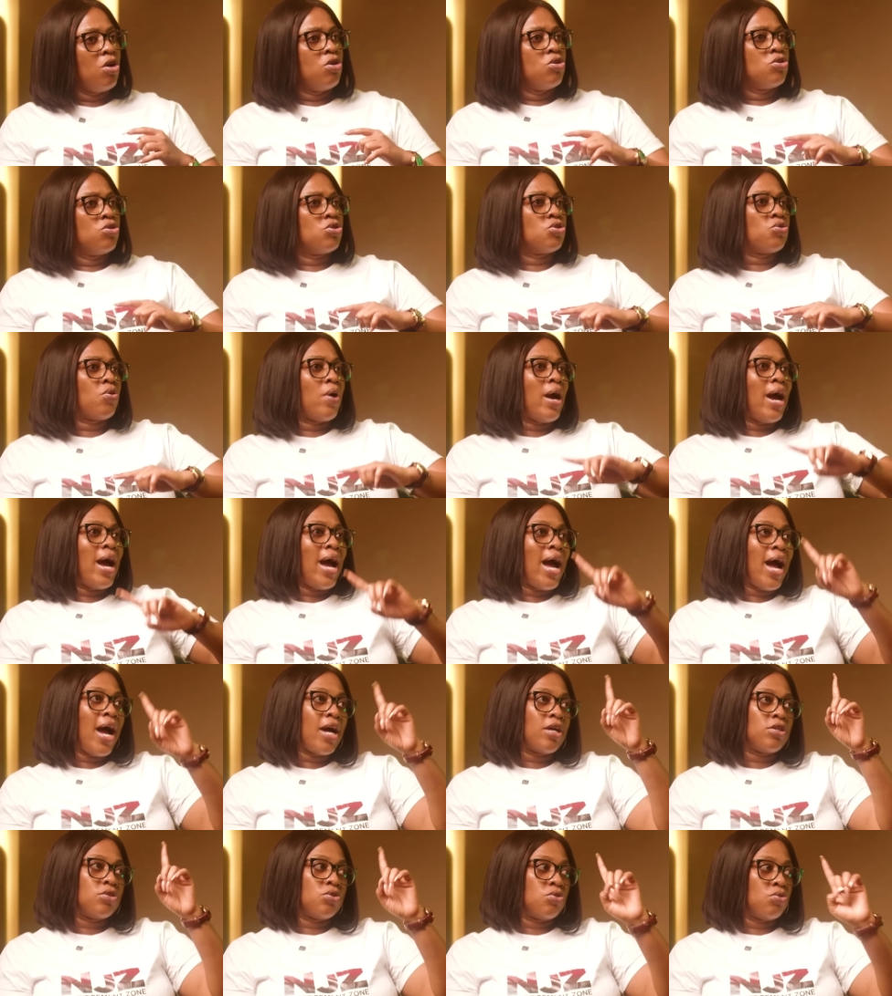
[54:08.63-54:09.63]
So I
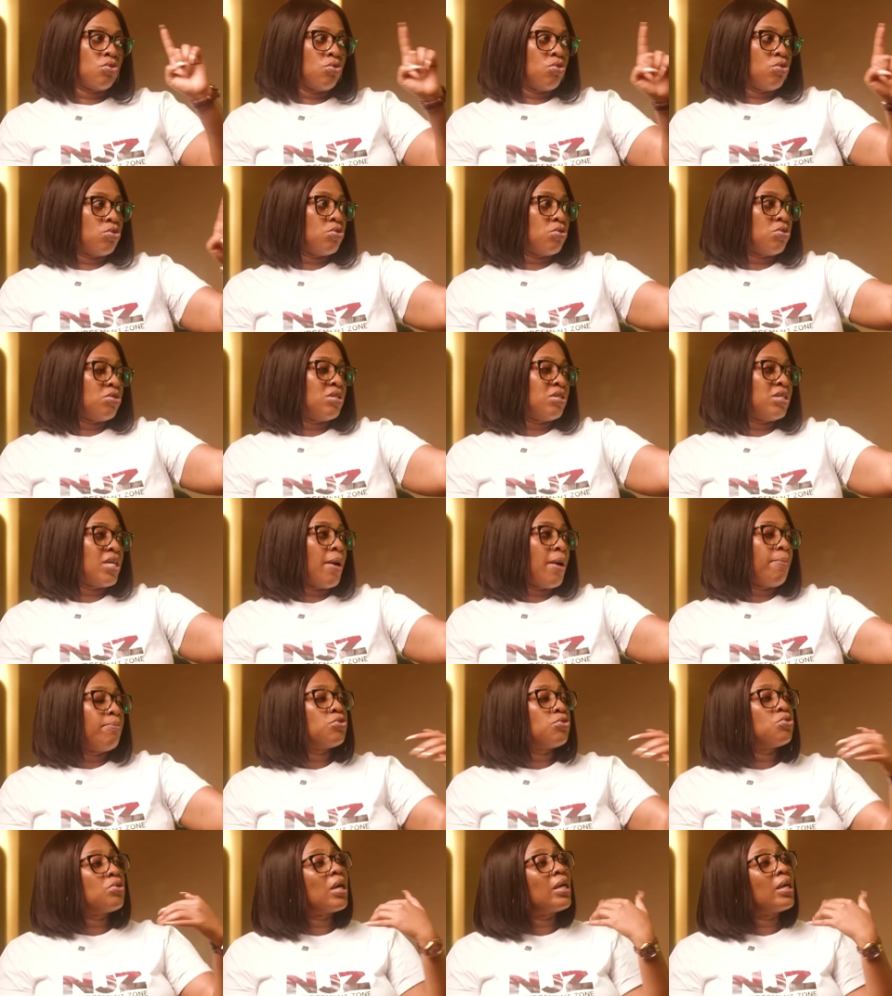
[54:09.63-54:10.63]
asked to go to the tap
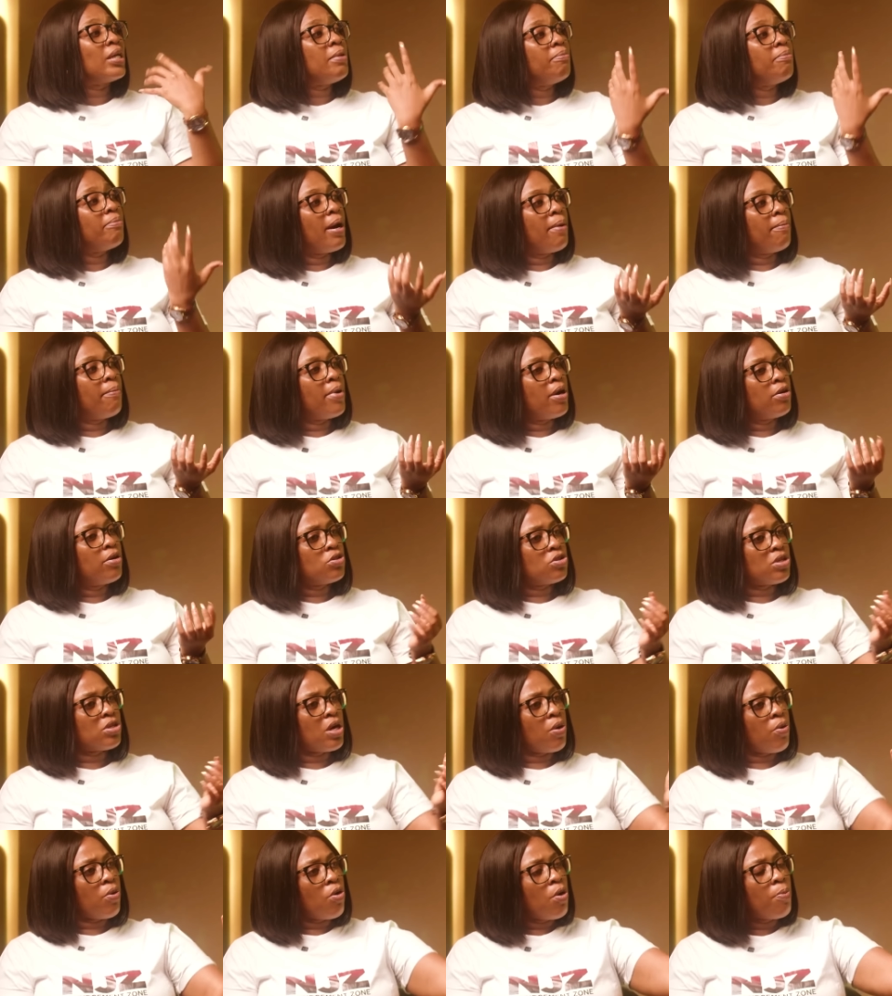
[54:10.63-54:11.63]
to clean my mouth. So
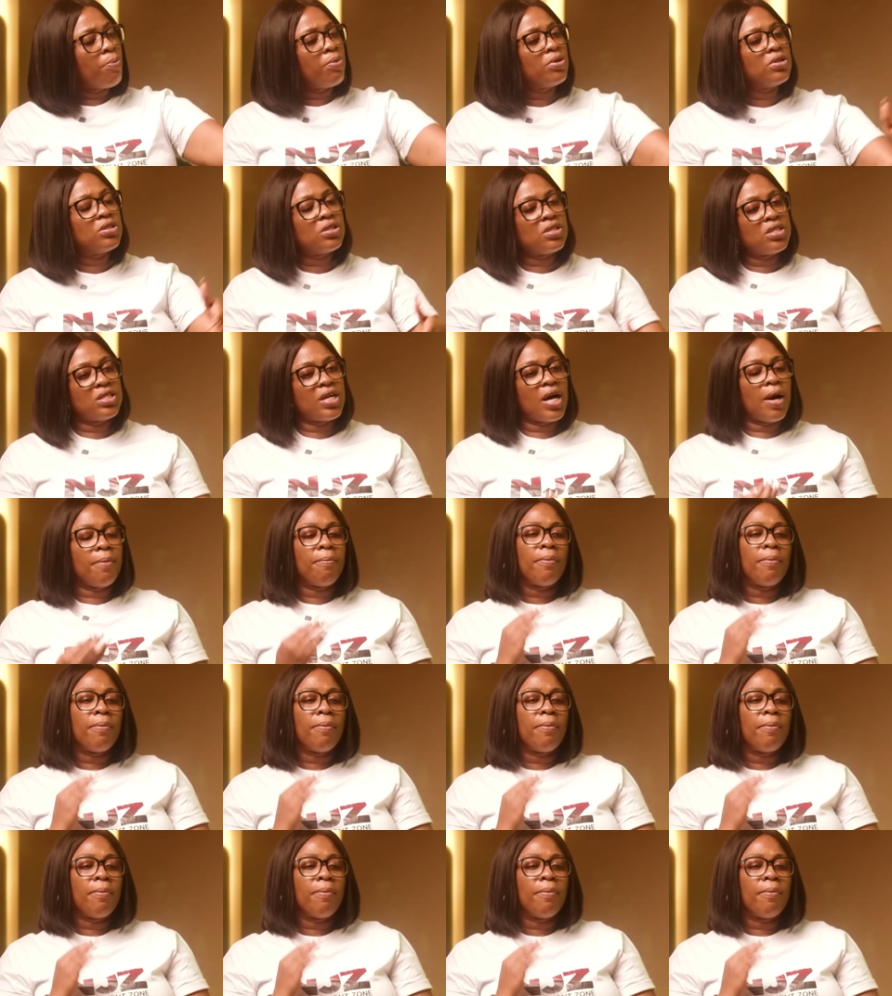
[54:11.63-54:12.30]
I opened the tap